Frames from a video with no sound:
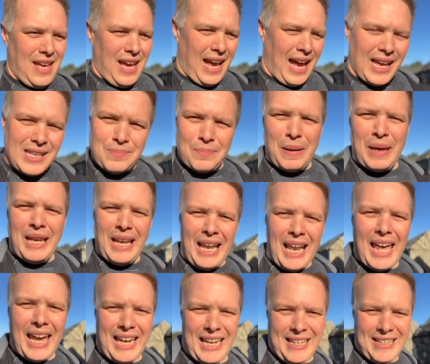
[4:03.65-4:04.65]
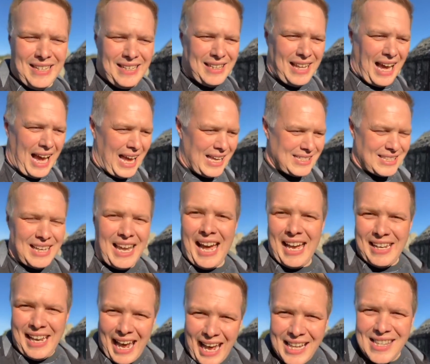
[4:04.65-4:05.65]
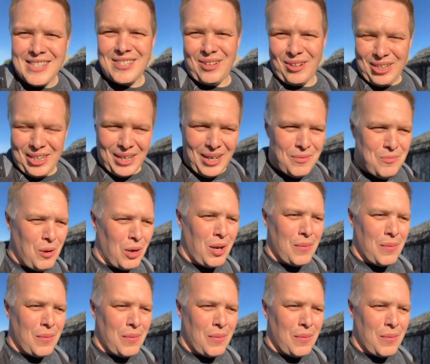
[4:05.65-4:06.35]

that has been laid that hasn't had hands on it.